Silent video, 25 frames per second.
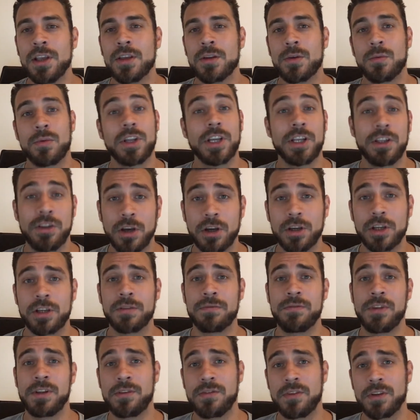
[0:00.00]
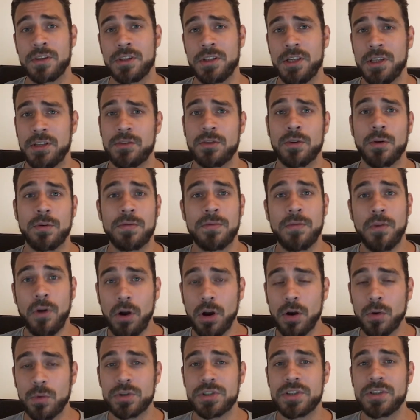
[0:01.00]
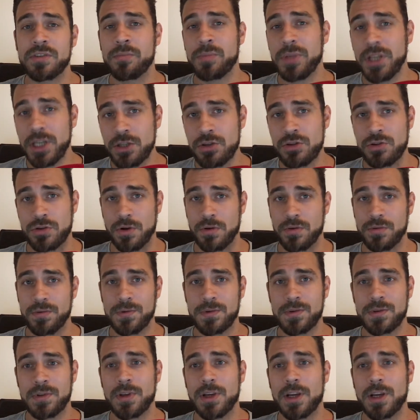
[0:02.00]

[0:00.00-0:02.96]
really done convincingly so far, which is beat Jones.